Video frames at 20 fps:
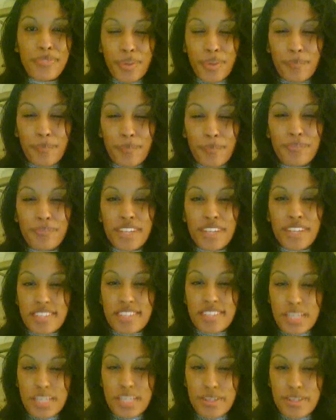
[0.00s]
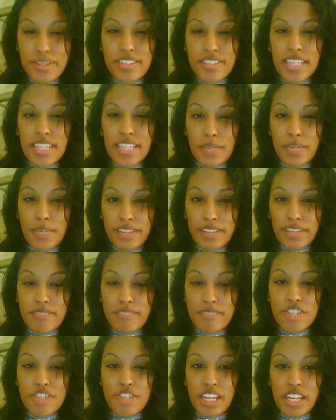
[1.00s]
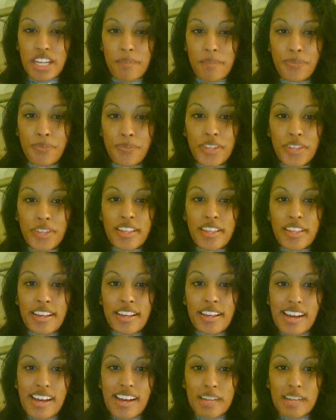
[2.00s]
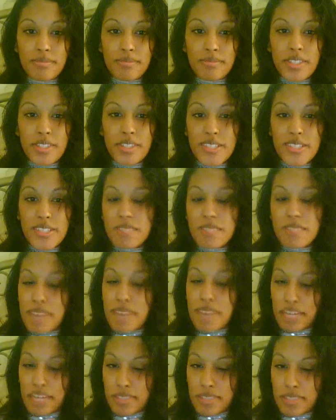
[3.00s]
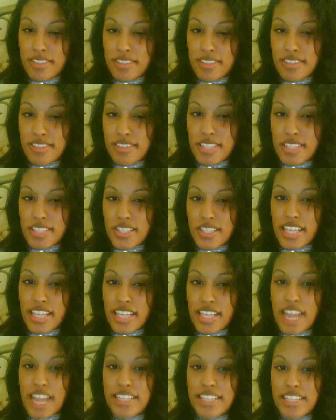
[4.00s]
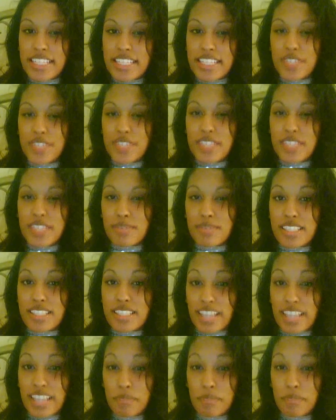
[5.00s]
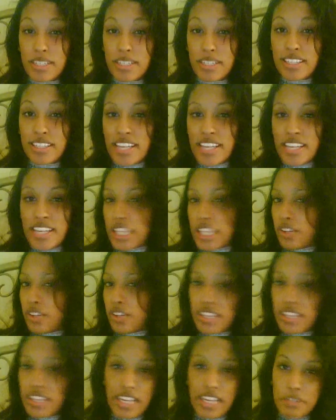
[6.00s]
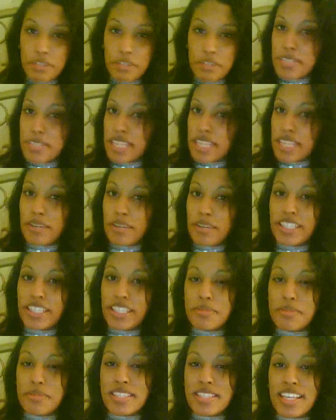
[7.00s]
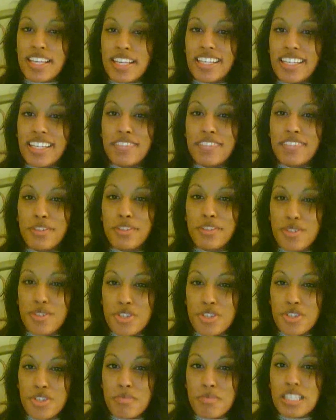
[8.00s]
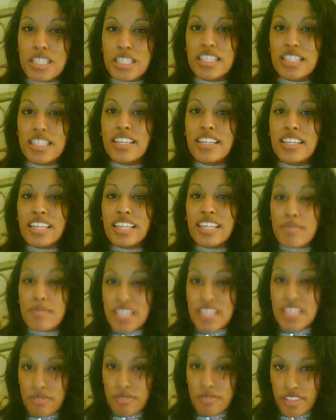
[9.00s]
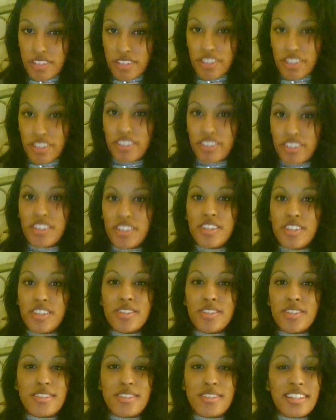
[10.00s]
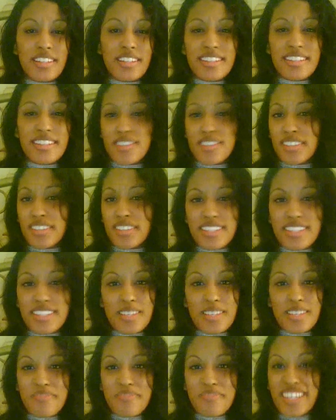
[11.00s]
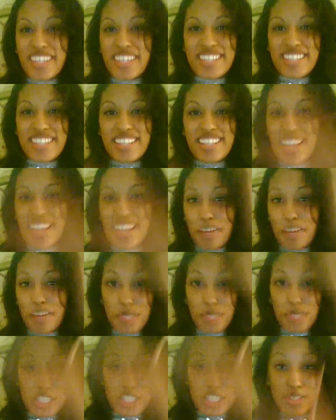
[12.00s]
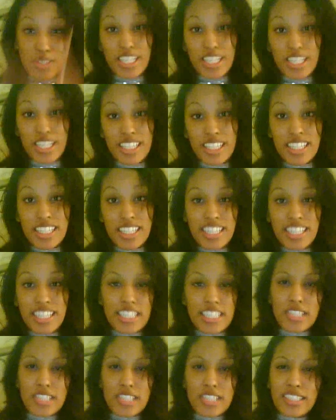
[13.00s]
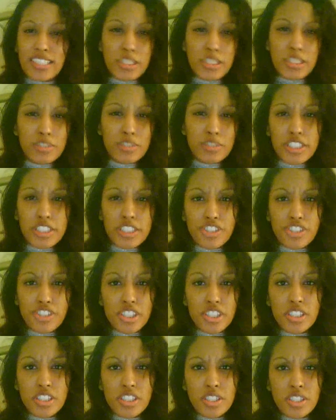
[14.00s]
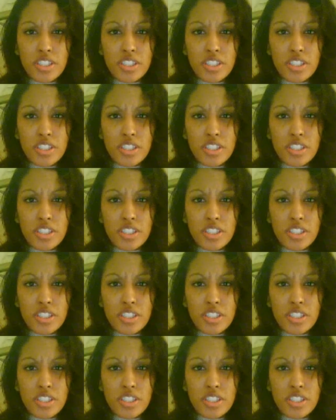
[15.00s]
so that's an experience I take away from Gene. There's some bad ones. There's a guy that I dated, his name is Sam. And the only thing I have to say about him is that even Christian men can be scum of the earth. So don't let somebody's persona and don't let their religion